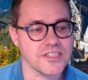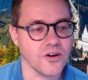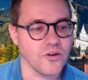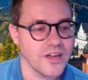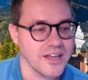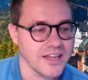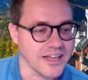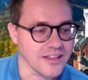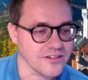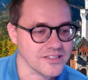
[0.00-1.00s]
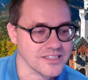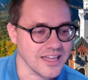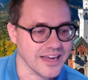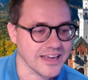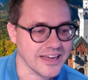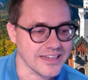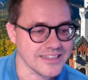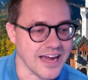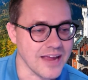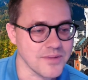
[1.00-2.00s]
So it looks like a
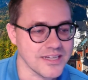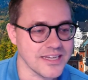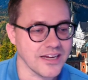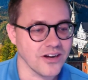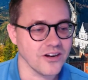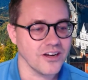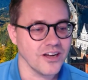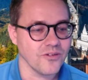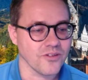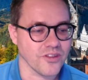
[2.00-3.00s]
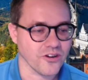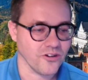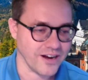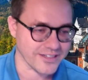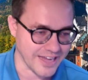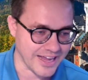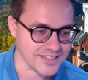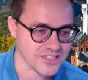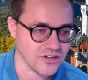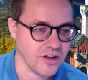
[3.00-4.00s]
Diamond here with the correct
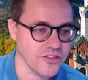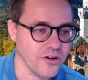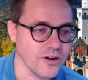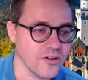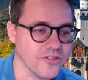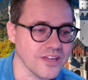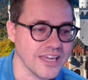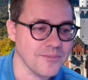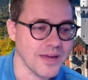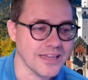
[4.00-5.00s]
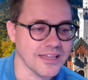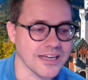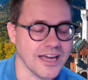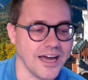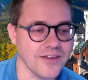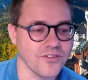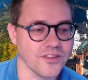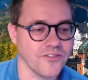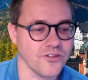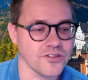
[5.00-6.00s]
answer, although we don't think he made the cut for
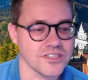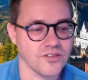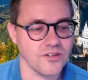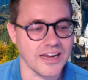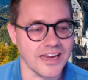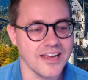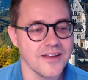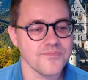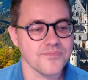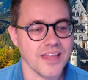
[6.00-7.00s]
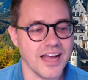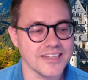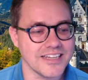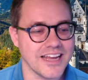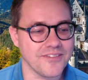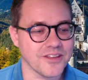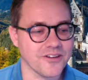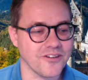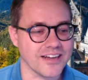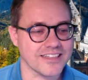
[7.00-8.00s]
the first three, uh, did have the
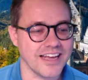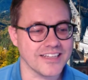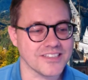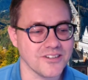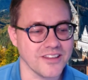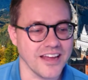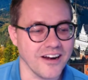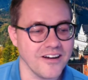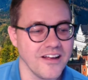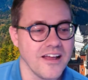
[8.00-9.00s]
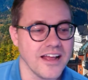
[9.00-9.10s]
correct answer there.